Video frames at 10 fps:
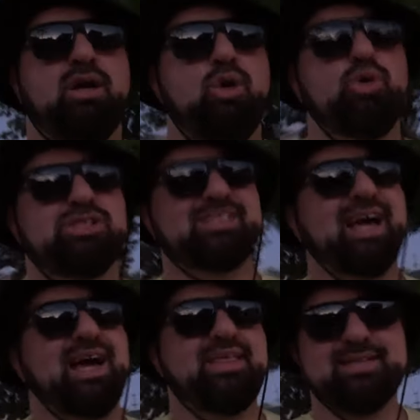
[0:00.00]
who's to
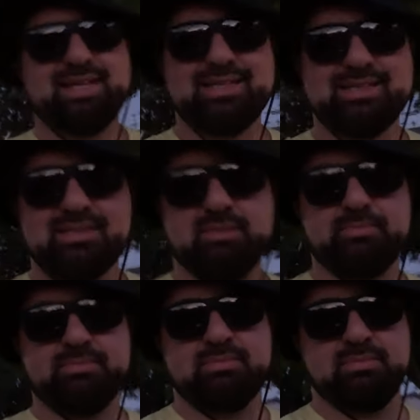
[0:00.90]
say that second
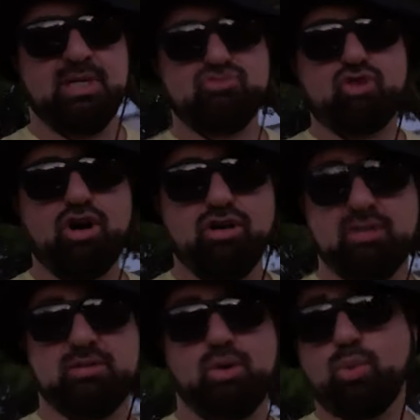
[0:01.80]
system is wrong
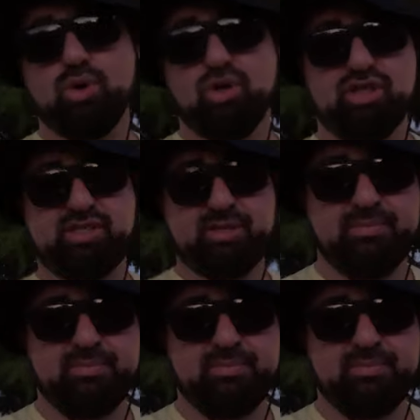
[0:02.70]
or worse?